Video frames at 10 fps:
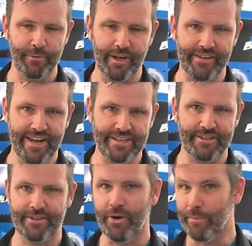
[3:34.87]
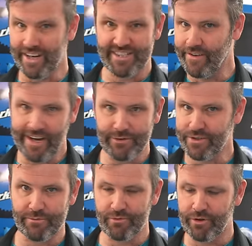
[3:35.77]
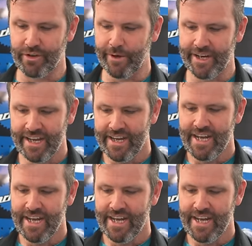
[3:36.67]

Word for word: all like that to accommodate something else that was wrong on the bike.